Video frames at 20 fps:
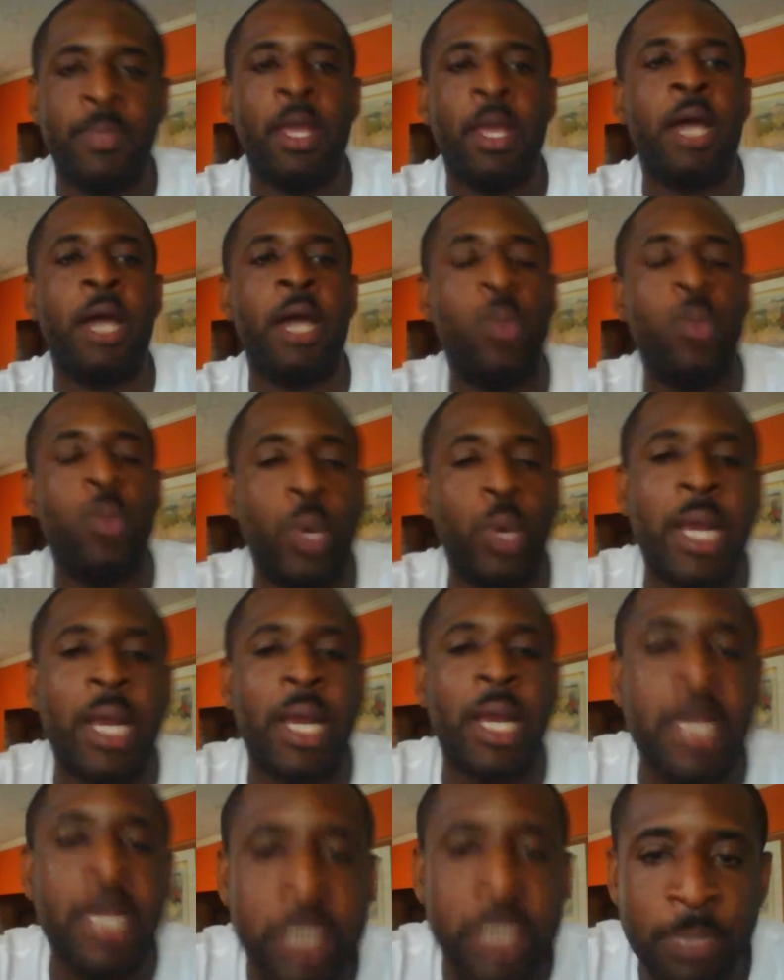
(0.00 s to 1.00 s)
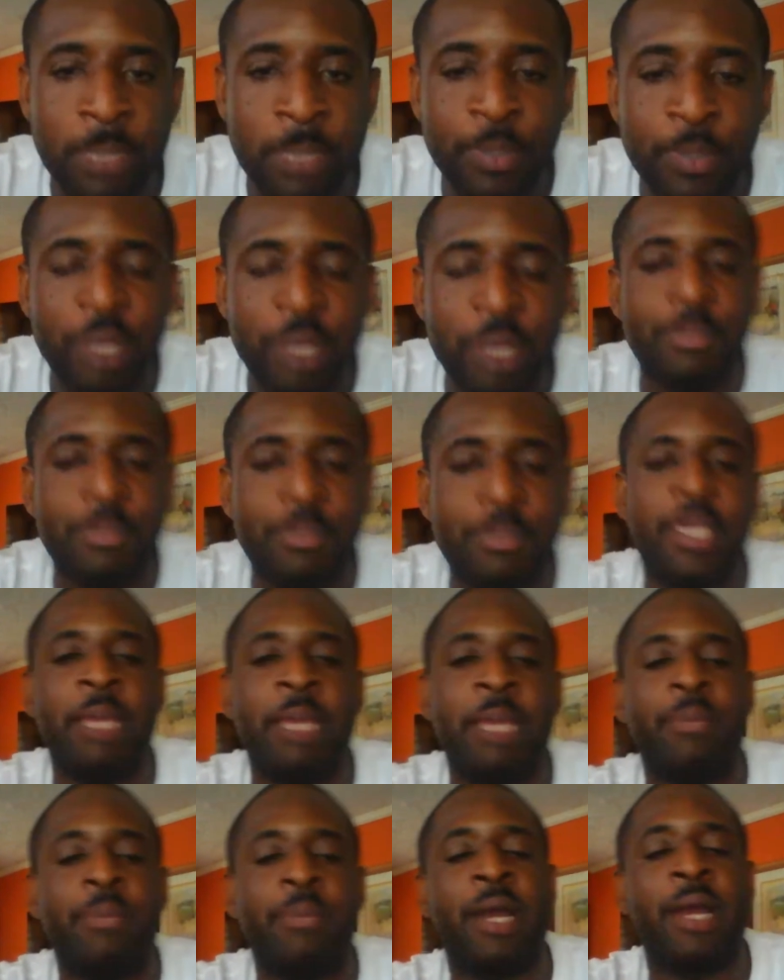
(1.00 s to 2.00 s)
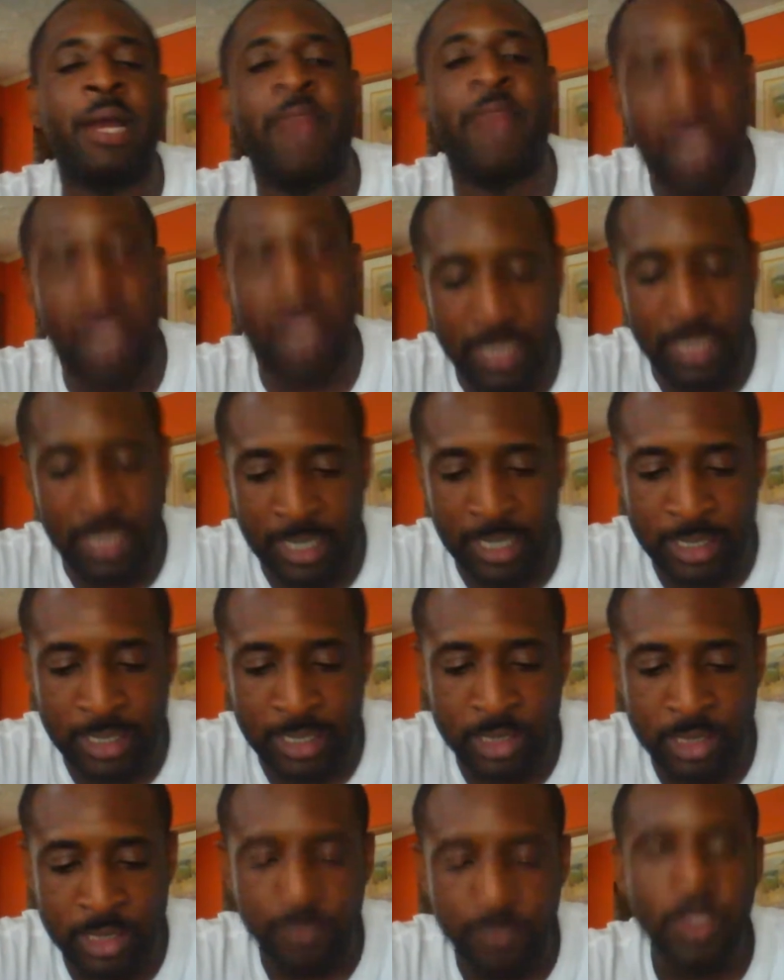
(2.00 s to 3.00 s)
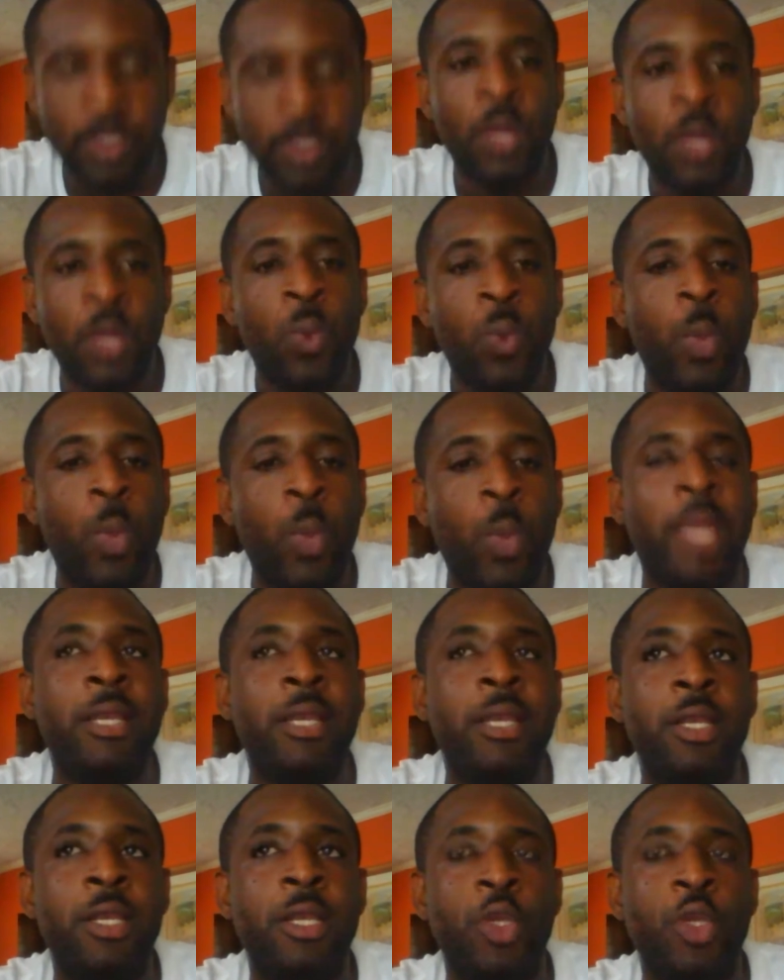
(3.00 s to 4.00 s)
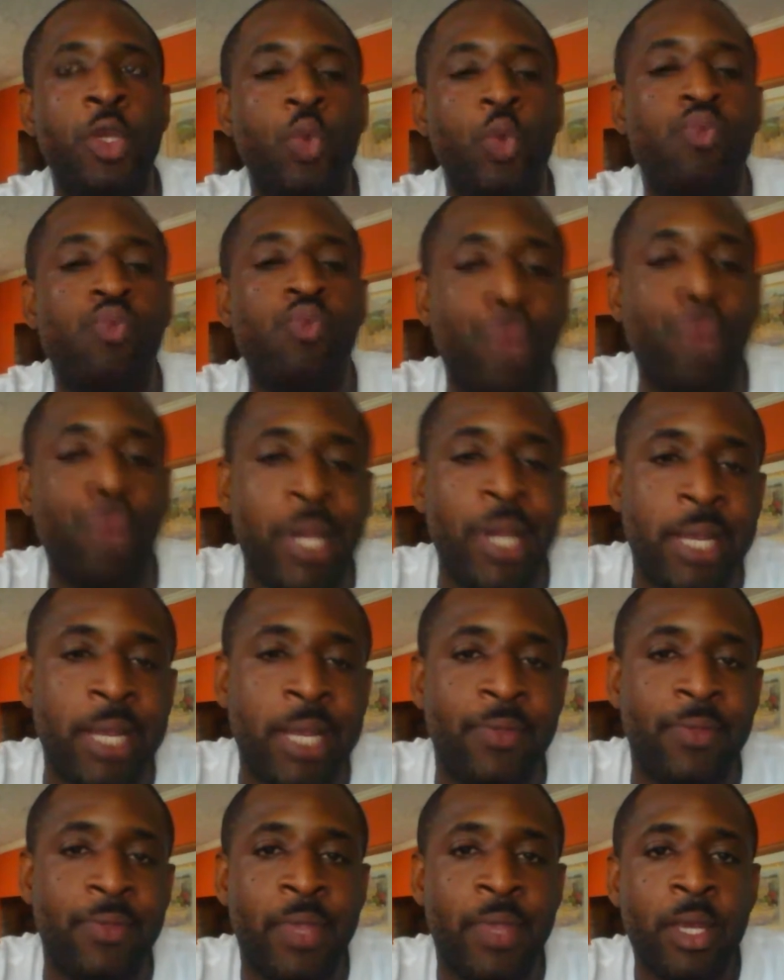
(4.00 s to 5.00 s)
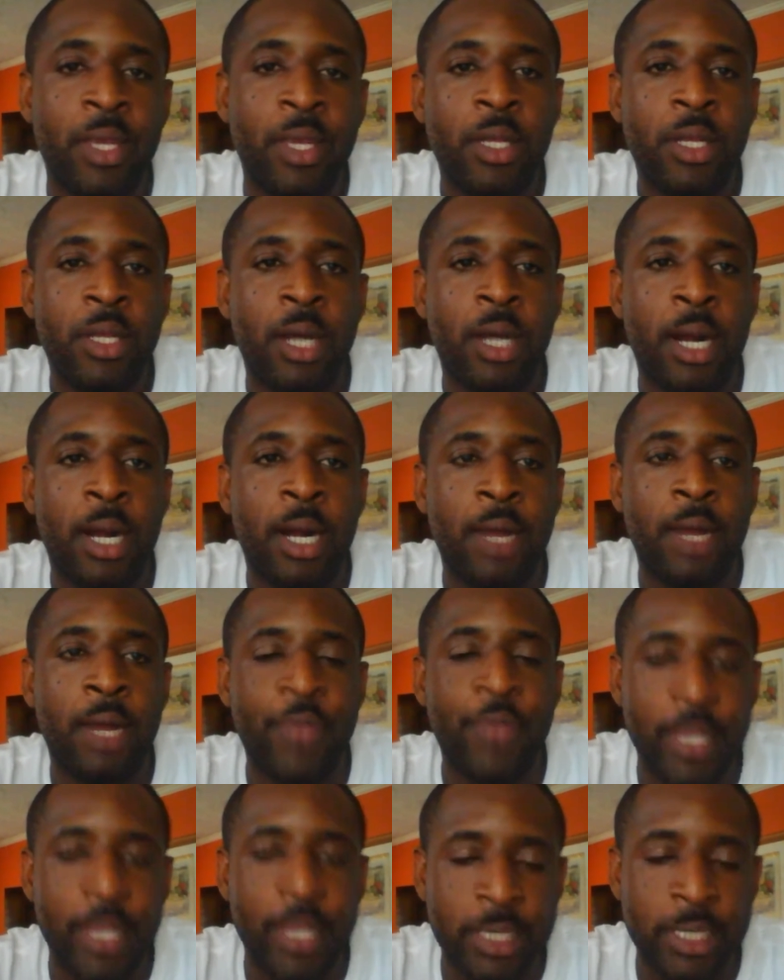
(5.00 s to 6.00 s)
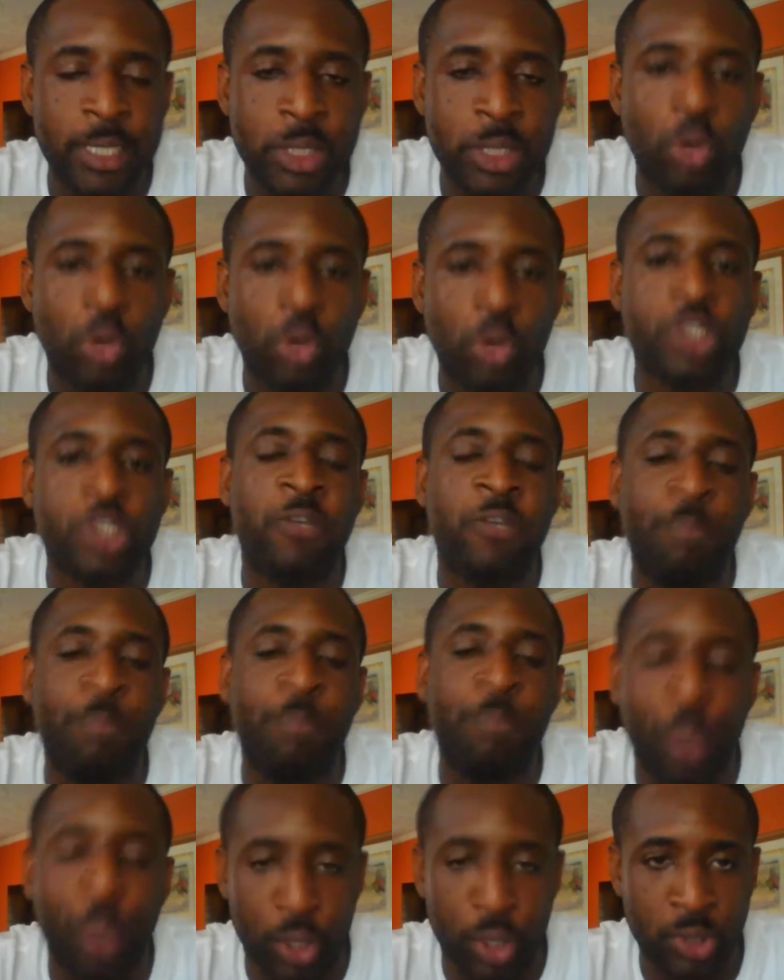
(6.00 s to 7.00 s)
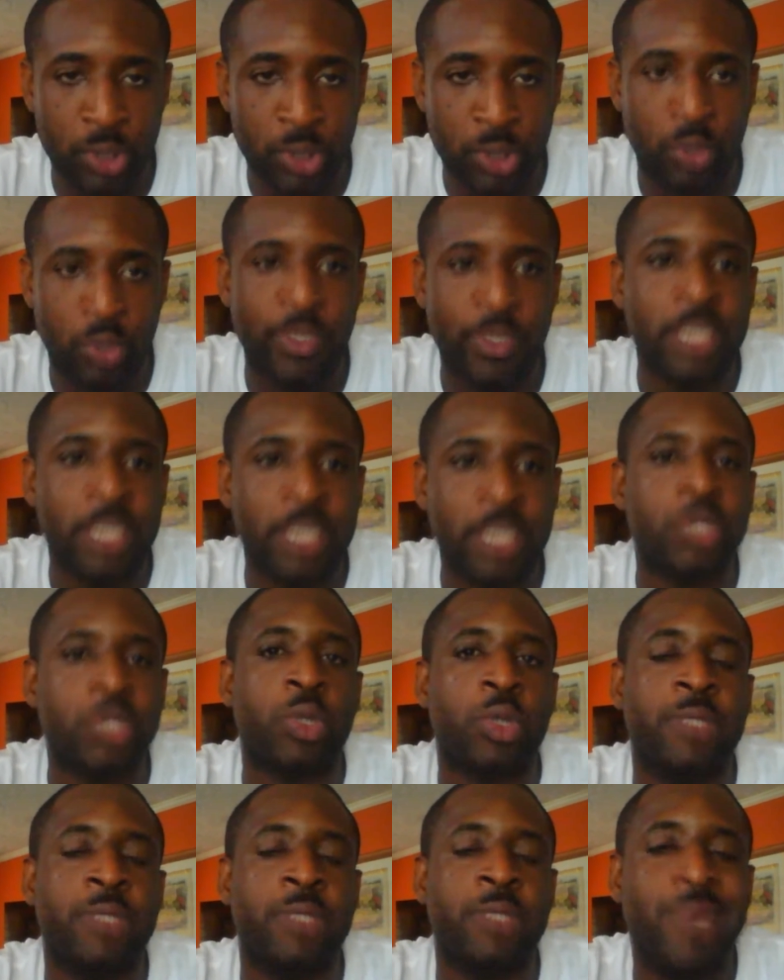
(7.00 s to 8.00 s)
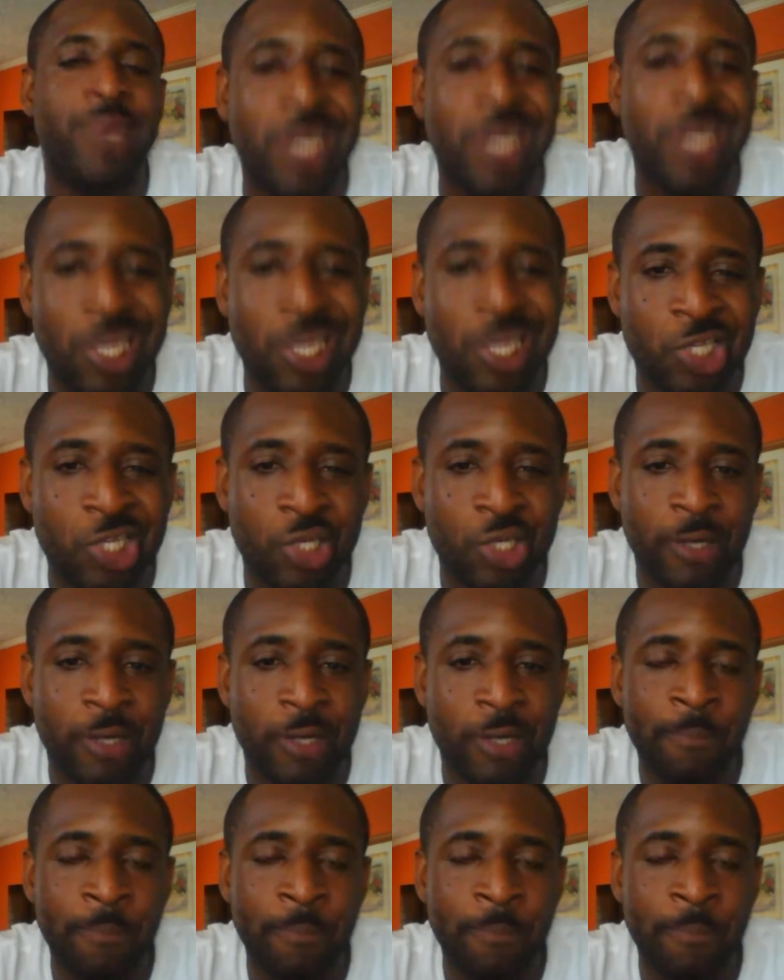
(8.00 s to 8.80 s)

And what I simply mean by that is when you read uh, these sorts of books or these sorts of literature,